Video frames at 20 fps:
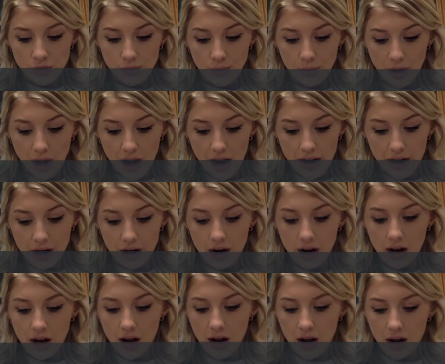
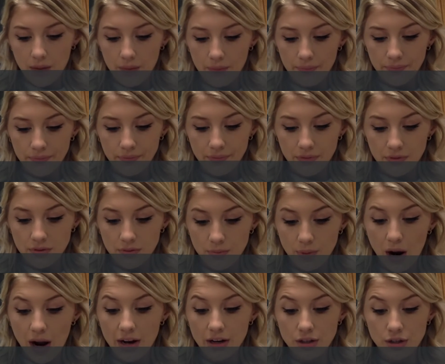prior
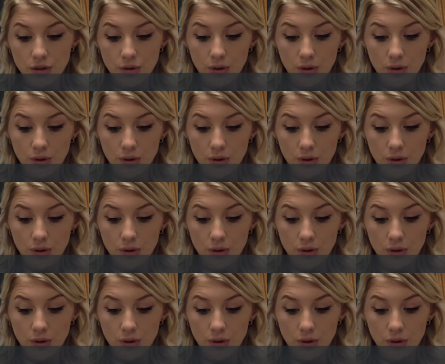to